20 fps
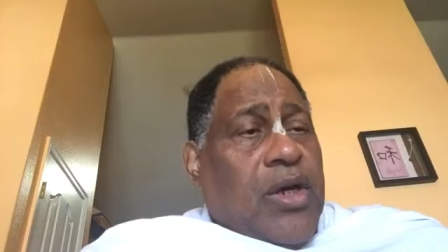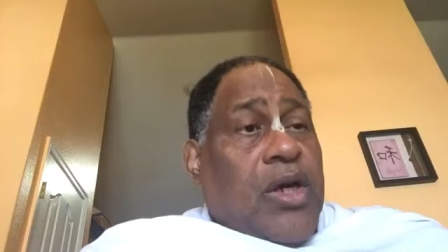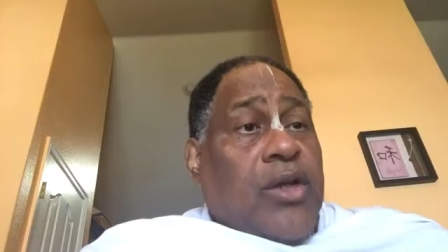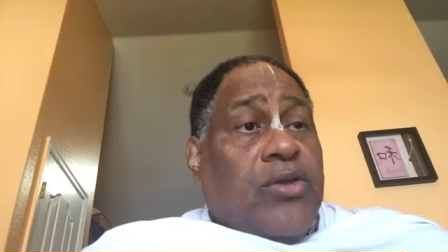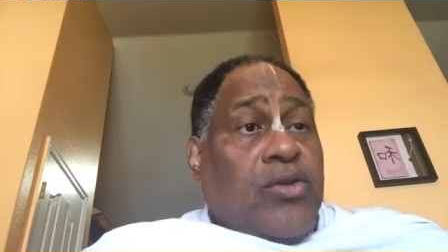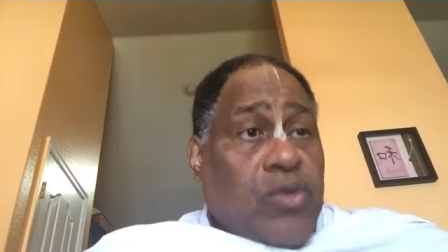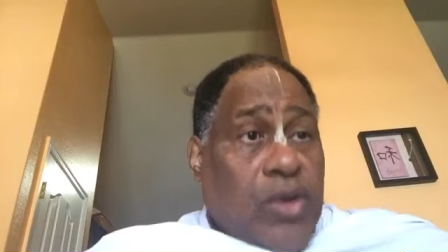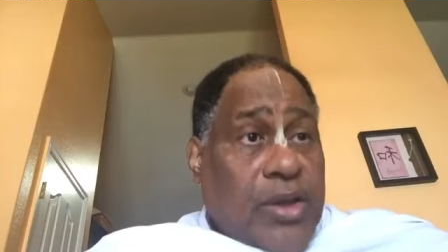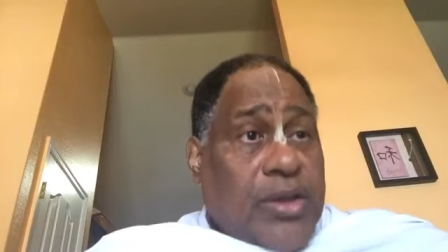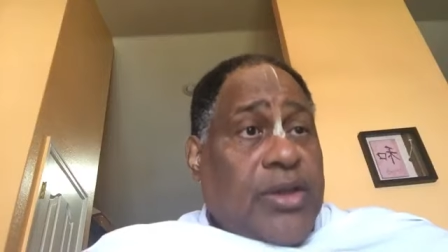
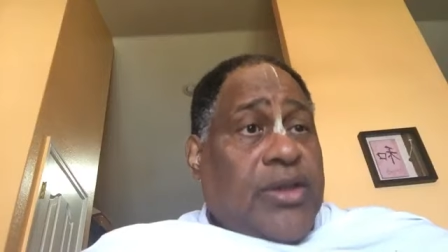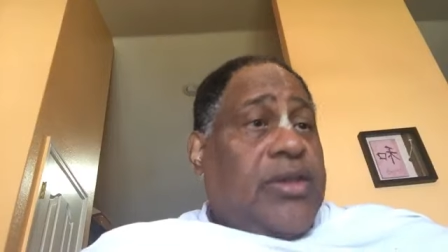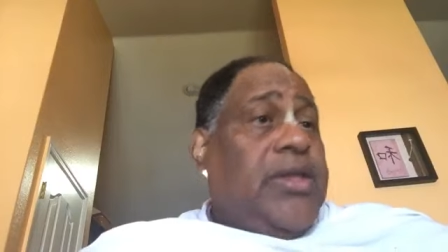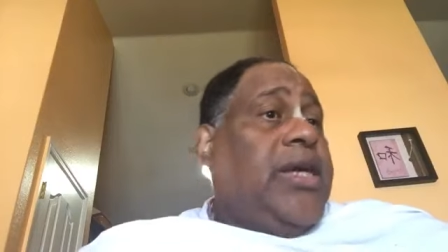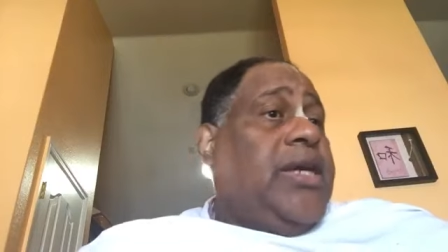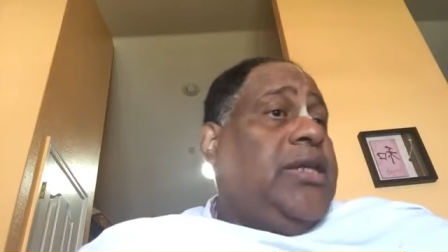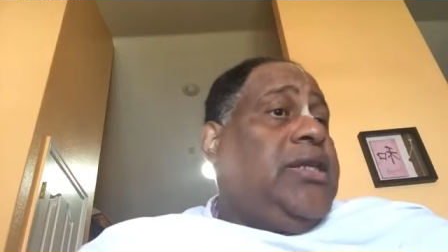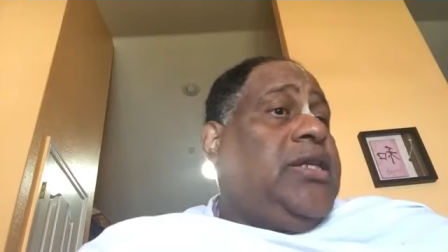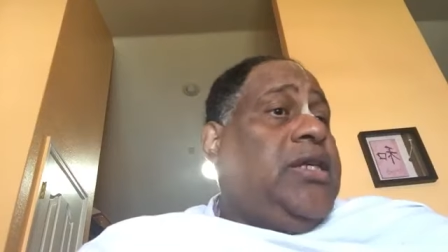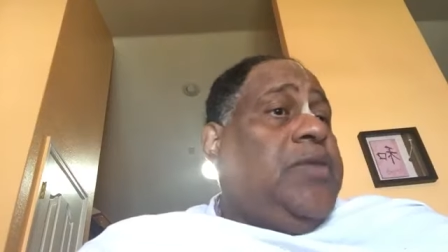uh, to
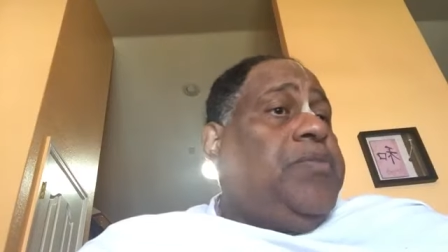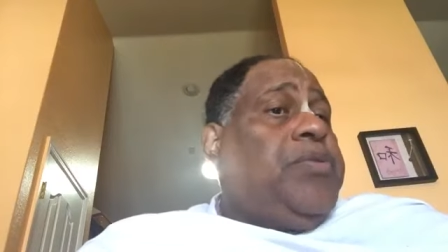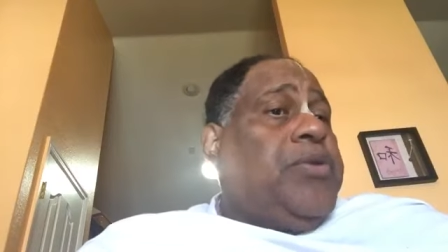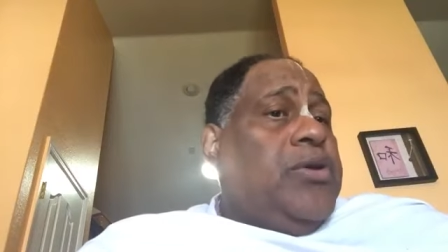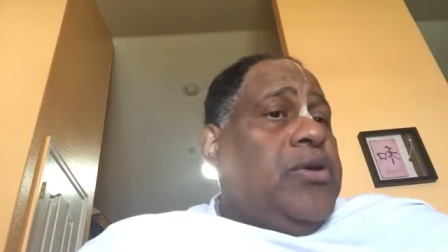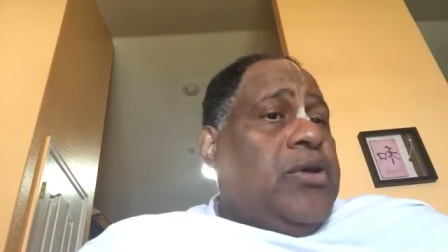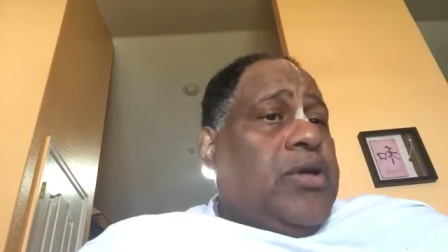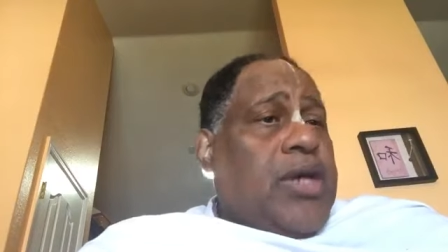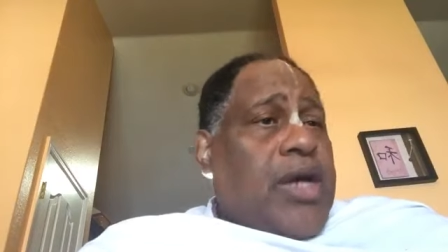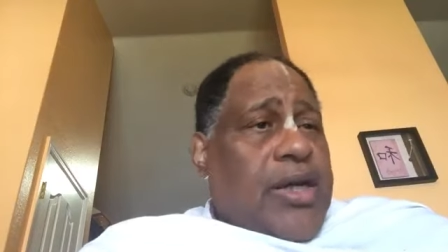understand
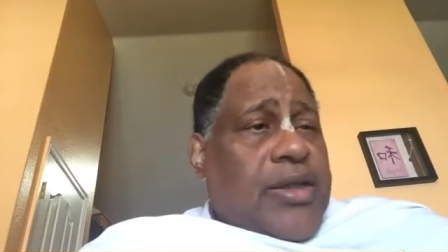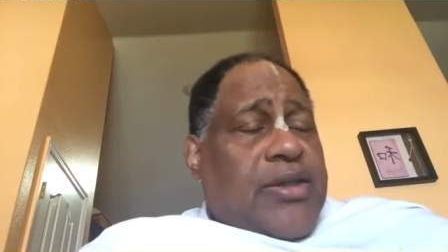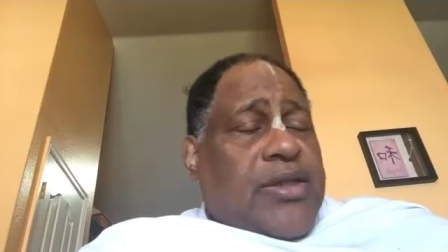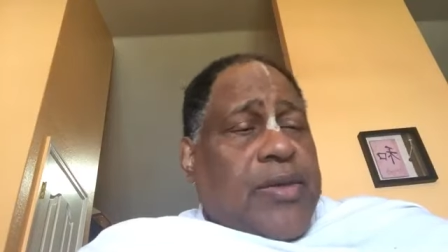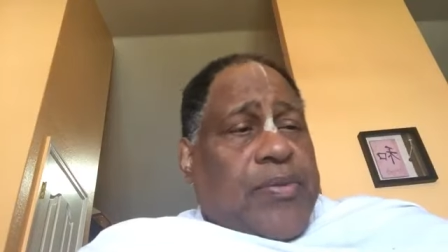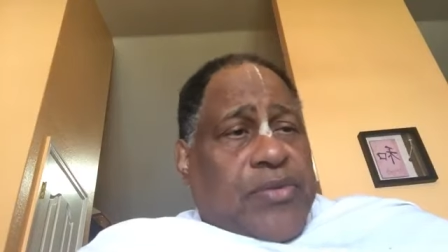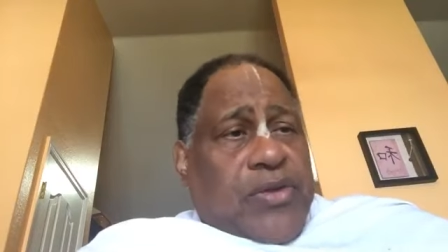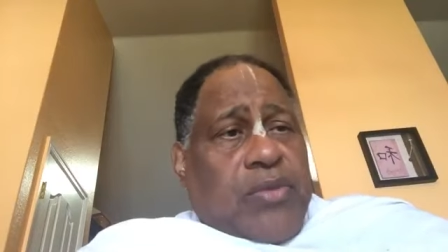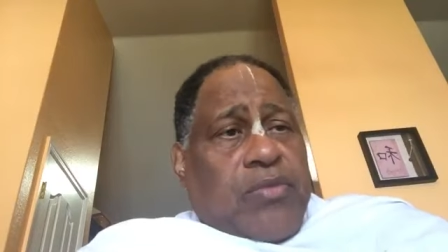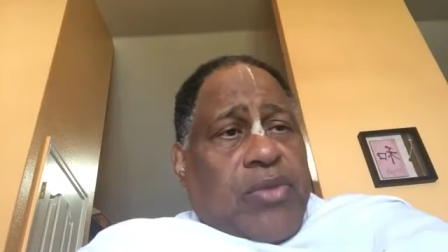deeper
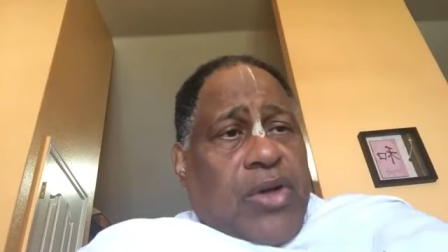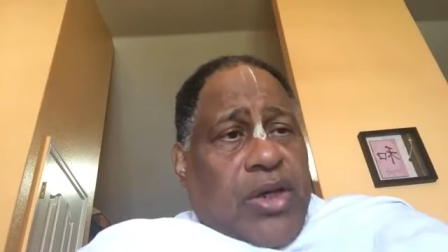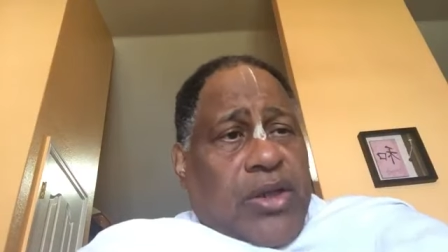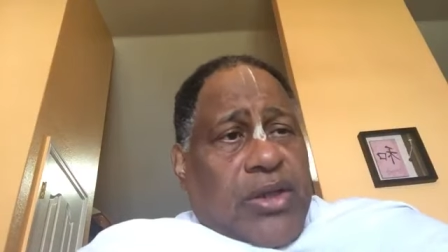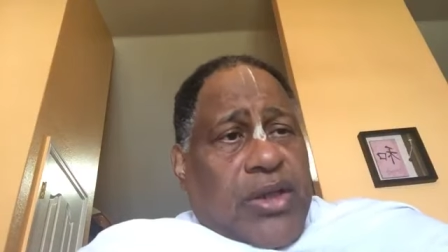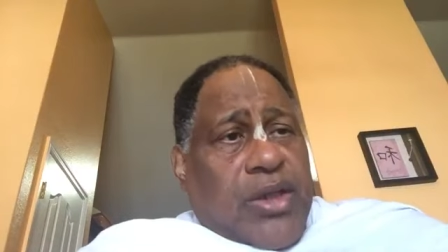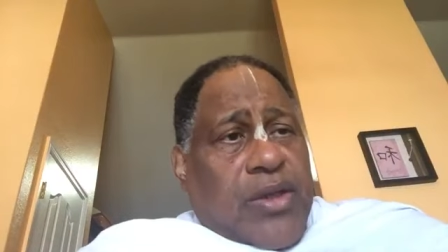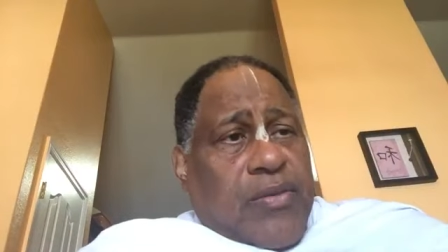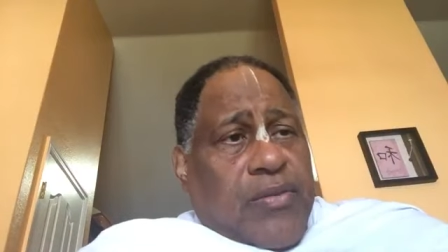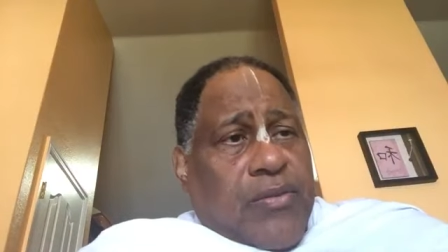concepts in
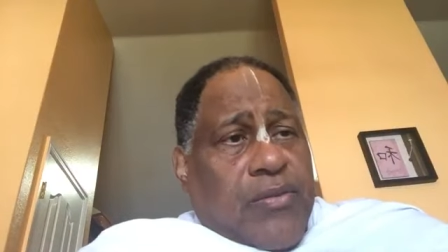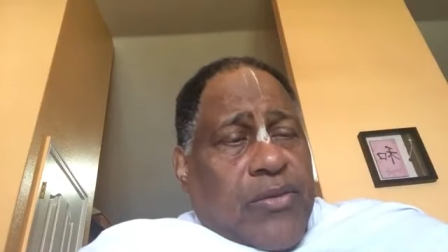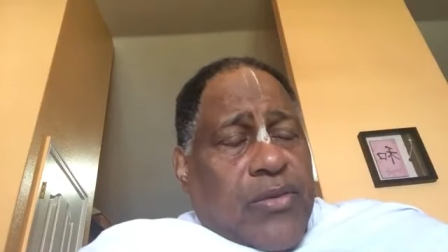bhakti.